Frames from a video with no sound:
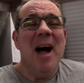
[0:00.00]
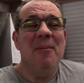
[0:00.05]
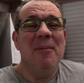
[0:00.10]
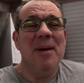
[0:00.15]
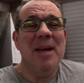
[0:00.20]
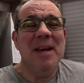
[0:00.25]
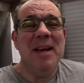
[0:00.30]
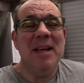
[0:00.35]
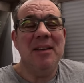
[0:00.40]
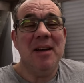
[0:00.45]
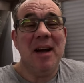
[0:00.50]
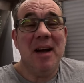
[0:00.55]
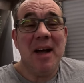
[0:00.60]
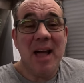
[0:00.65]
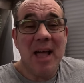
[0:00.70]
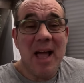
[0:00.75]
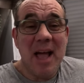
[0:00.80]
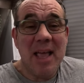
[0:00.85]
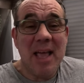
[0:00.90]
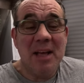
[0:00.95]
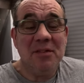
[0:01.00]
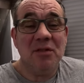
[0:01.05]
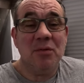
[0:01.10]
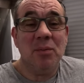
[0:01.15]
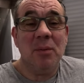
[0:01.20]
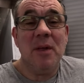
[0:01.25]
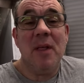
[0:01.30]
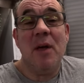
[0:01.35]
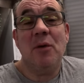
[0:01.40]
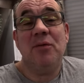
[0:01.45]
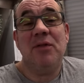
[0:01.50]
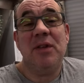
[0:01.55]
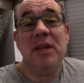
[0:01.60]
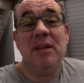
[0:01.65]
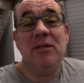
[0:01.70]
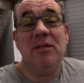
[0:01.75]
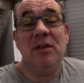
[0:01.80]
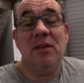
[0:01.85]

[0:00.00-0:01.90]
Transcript: mean, I guess it's one of those things.